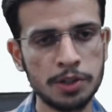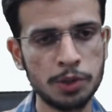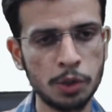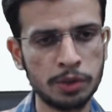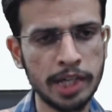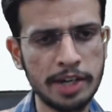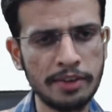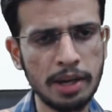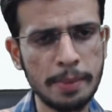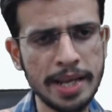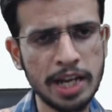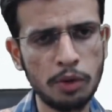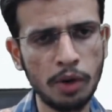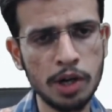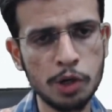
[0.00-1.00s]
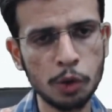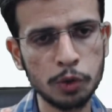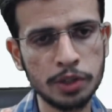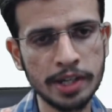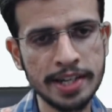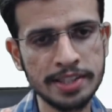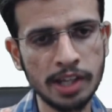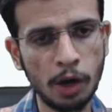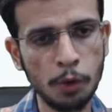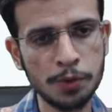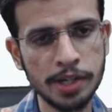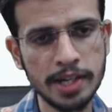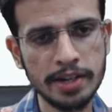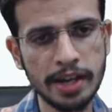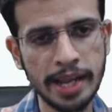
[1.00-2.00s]
So that will be equal to
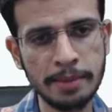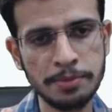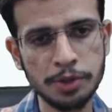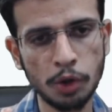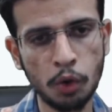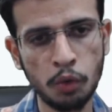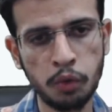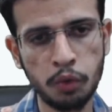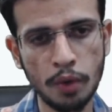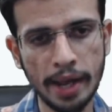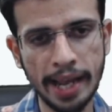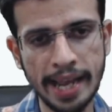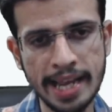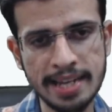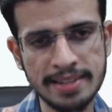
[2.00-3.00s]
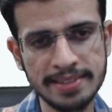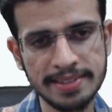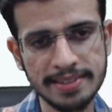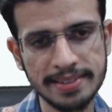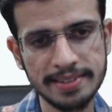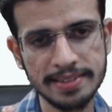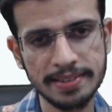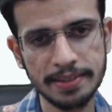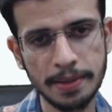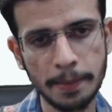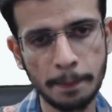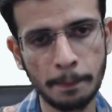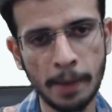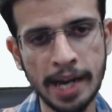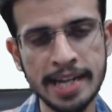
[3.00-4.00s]
3000 times of x
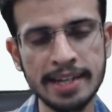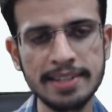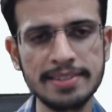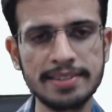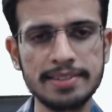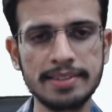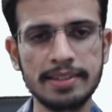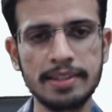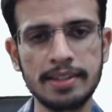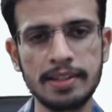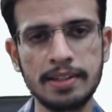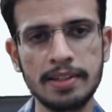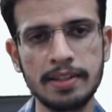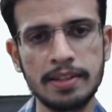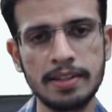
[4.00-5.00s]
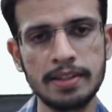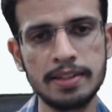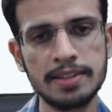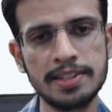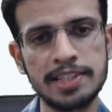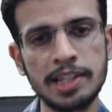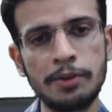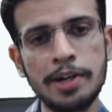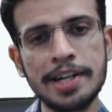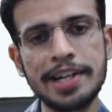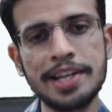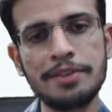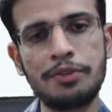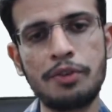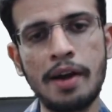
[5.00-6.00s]
minus
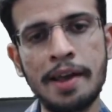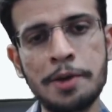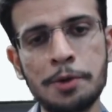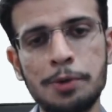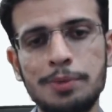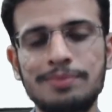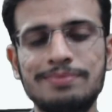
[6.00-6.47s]
75.